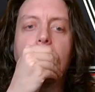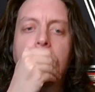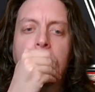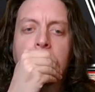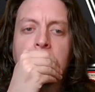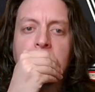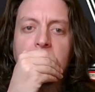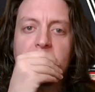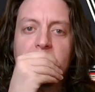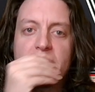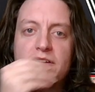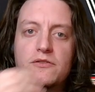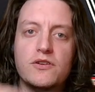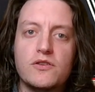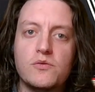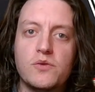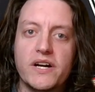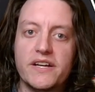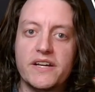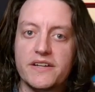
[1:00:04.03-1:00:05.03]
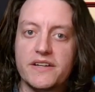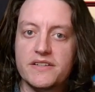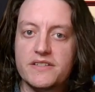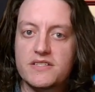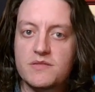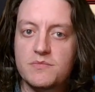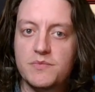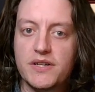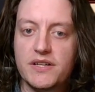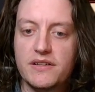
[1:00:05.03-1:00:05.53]
So I don't know why it is,
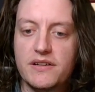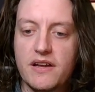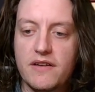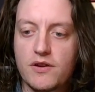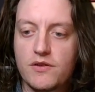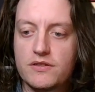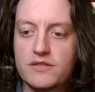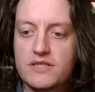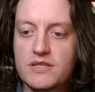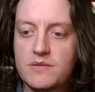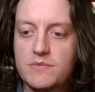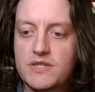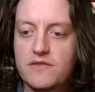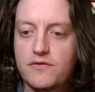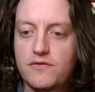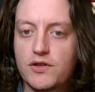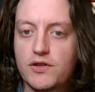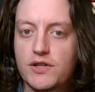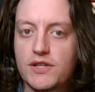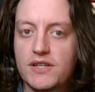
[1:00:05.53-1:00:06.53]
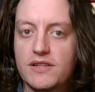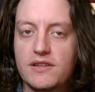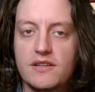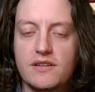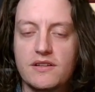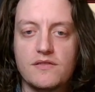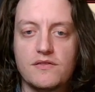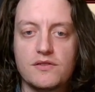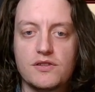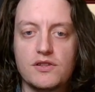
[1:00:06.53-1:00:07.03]
but everyone seems to forget that
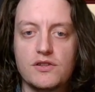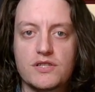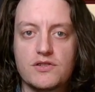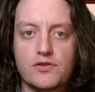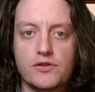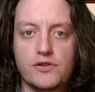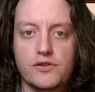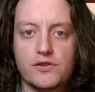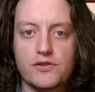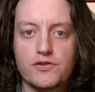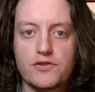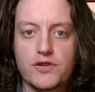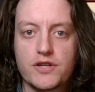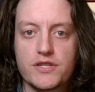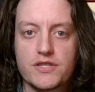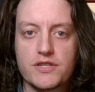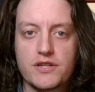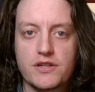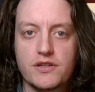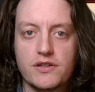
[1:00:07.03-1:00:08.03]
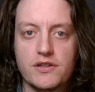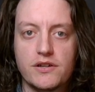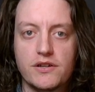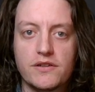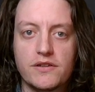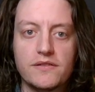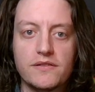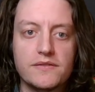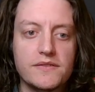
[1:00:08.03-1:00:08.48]
the unit's controller draws a card.